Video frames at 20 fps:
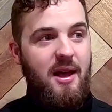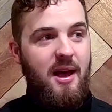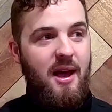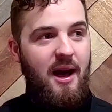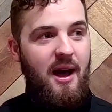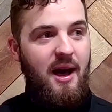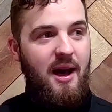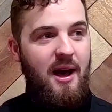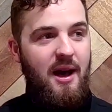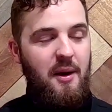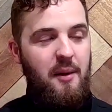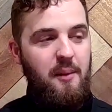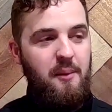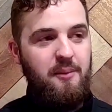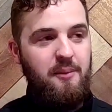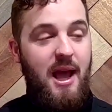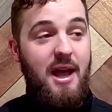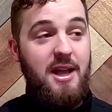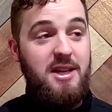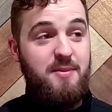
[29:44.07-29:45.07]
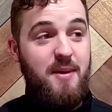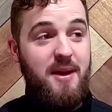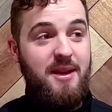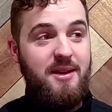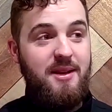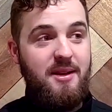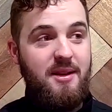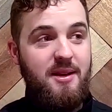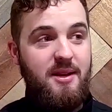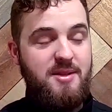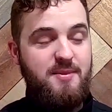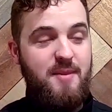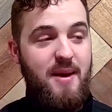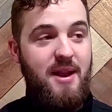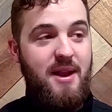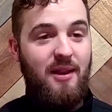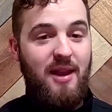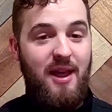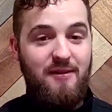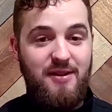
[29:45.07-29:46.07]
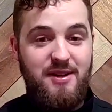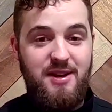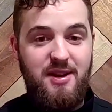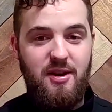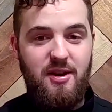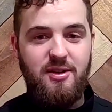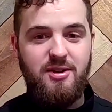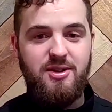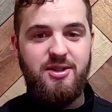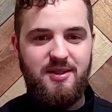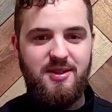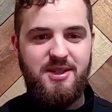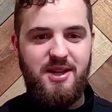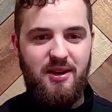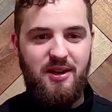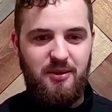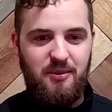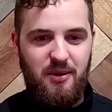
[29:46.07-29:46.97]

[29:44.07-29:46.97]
Yeah, it's been 11 years selling